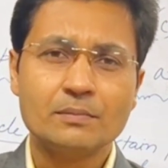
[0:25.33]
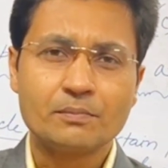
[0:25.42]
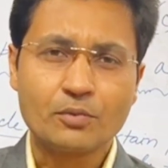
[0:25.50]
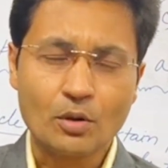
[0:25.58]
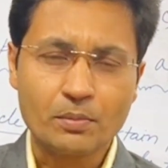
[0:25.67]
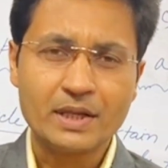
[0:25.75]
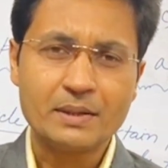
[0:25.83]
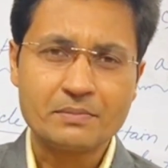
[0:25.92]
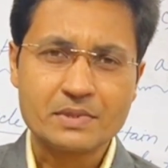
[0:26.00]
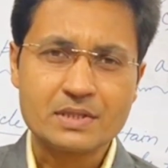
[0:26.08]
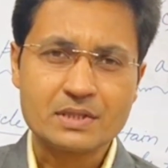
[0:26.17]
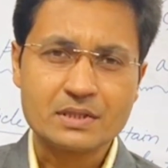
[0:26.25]

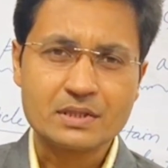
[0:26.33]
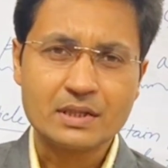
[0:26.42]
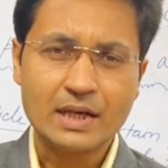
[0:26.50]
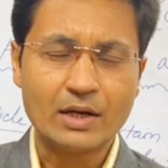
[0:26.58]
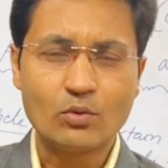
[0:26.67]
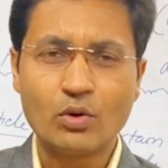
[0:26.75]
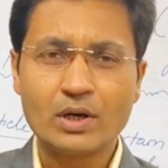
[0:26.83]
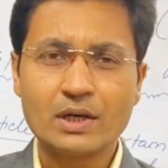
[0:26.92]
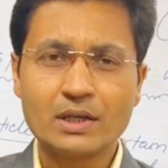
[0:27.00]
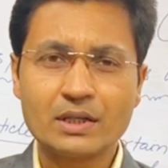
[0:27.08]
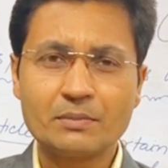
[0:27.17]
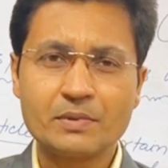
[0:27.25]
problems and what
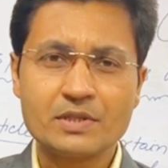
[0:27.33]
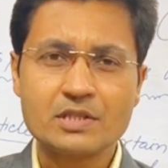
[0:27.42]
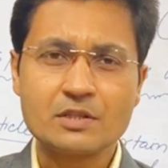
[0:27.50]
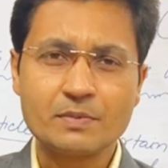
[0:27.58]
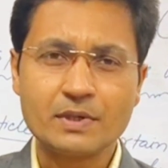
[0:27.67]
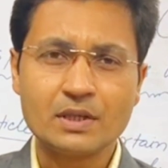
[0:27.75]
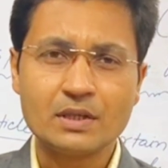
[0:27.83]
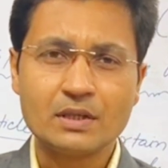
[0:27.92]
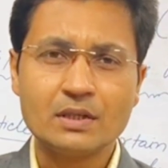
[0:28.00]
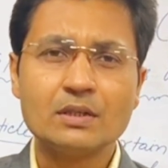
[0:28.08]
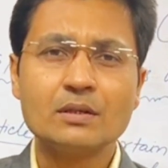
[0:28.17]
are the principal